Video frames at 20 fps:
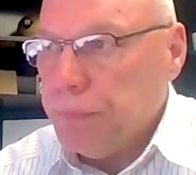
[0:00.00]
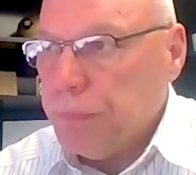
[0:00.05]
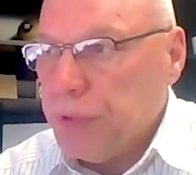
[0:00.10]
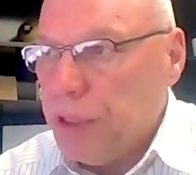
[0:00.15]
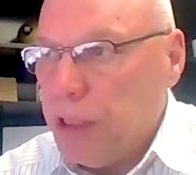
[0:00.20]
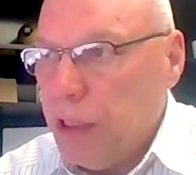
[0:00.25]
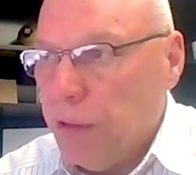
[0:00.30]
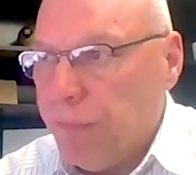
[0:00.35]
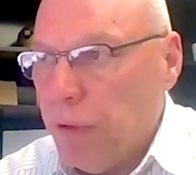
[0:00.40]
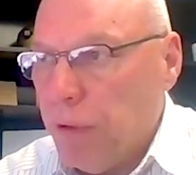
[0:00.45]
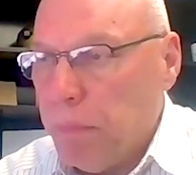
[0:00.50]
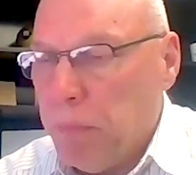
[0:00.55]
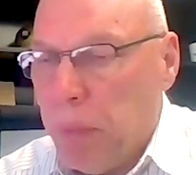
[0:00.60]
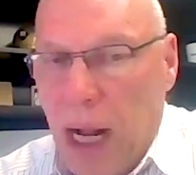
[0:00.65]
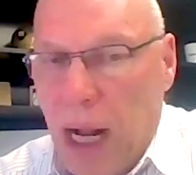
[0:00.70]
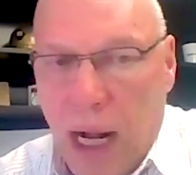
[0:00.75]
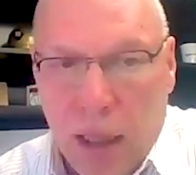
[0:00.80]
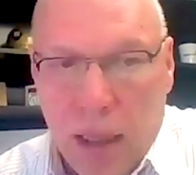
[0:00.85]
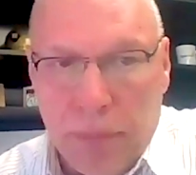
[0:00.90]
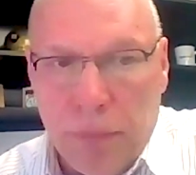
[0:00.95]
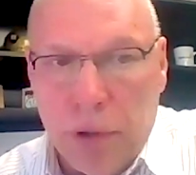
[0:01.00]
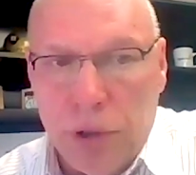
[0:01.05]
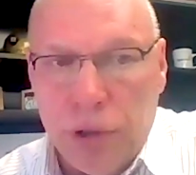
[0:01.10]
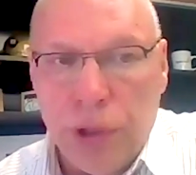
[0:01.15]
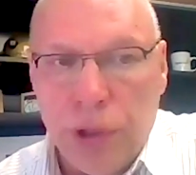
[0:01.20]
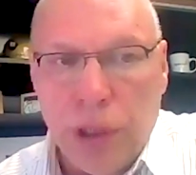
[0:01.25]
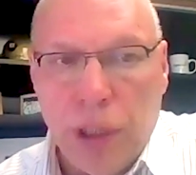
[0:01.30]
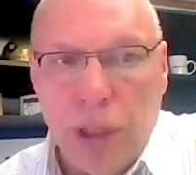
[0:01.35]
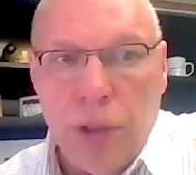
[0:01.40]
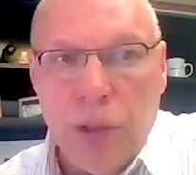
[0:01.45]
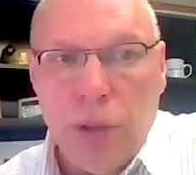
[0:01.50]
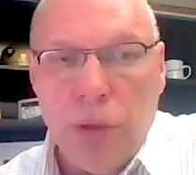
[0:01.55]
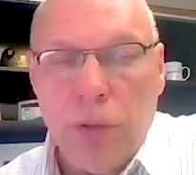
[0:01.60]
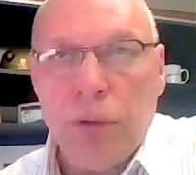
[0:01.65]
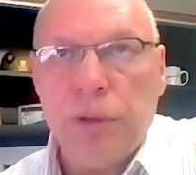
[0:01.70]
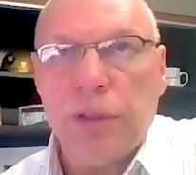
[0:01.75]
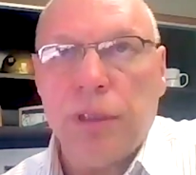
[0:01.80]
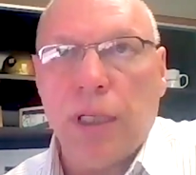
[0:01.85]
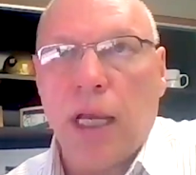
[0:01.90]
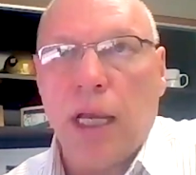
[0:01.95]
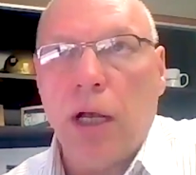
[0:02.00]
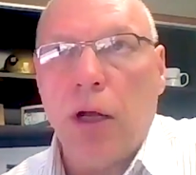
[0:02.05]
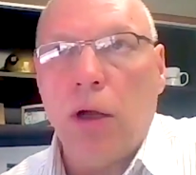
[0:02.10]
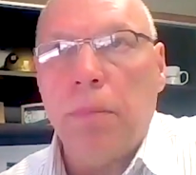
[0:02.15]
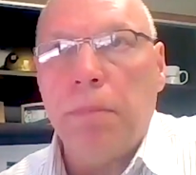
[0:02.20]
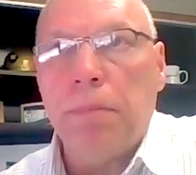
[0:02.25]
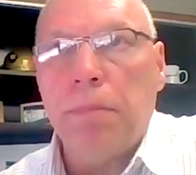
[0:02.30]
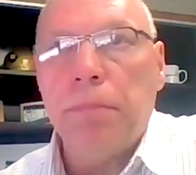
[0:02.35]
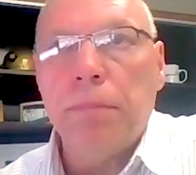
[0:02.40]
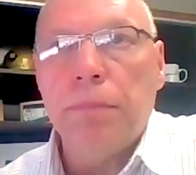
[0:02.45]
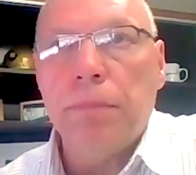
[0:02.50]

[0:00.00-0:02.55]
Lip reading: different polymers you could use to help